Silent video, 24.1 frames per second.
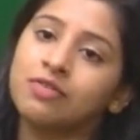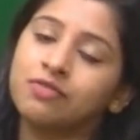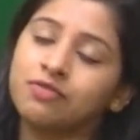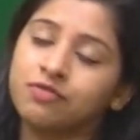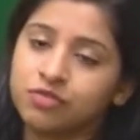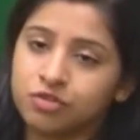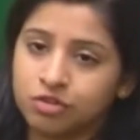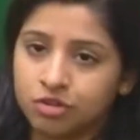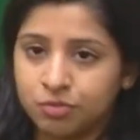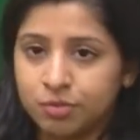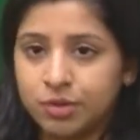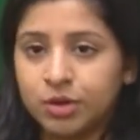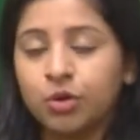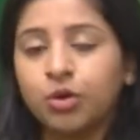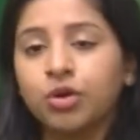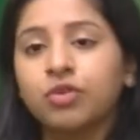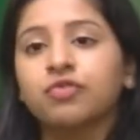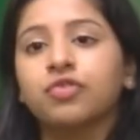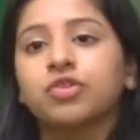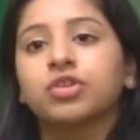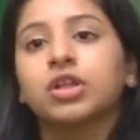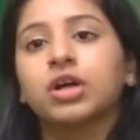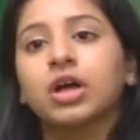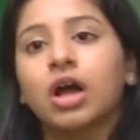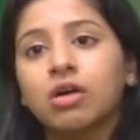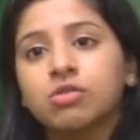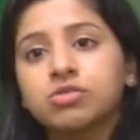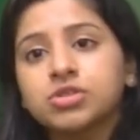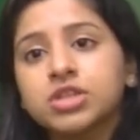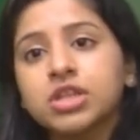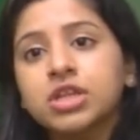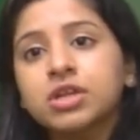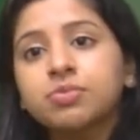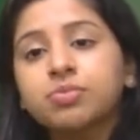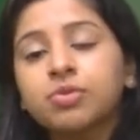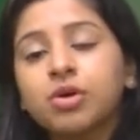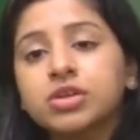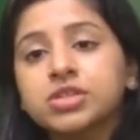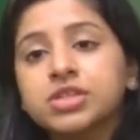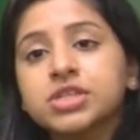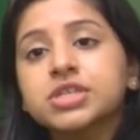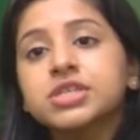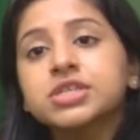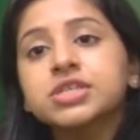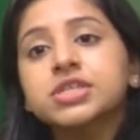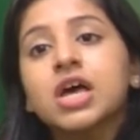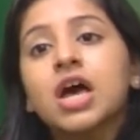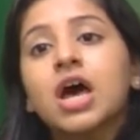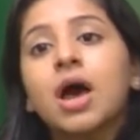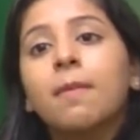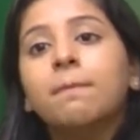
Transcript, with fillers: you'll be going for the counseling process.